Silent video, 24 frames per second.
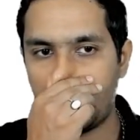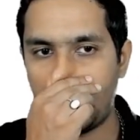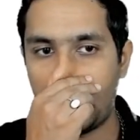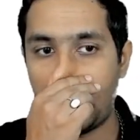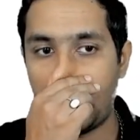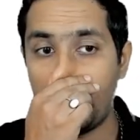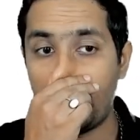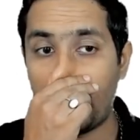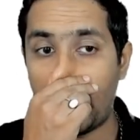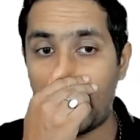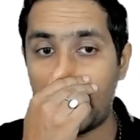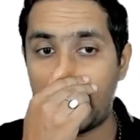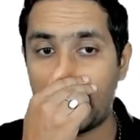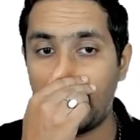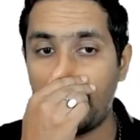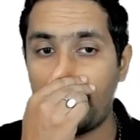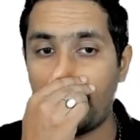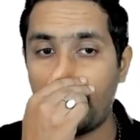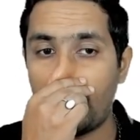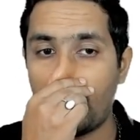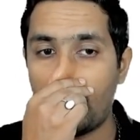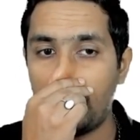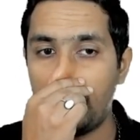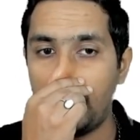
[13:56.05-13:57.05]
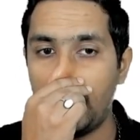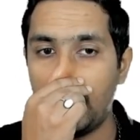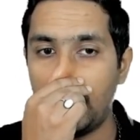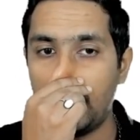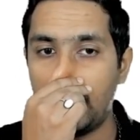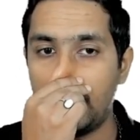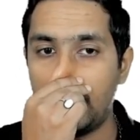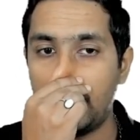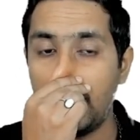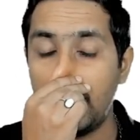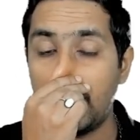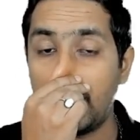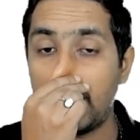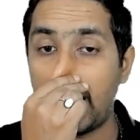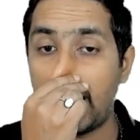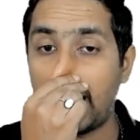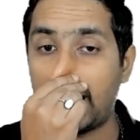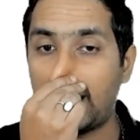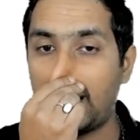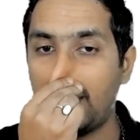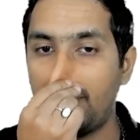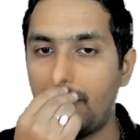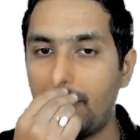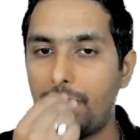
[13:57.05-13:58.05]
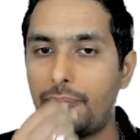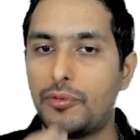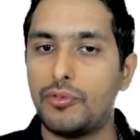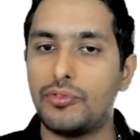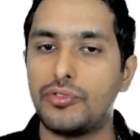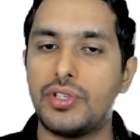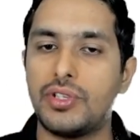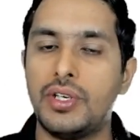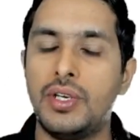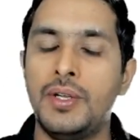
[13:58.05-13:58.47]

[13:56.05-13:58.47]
departing from the earlier reactive approach.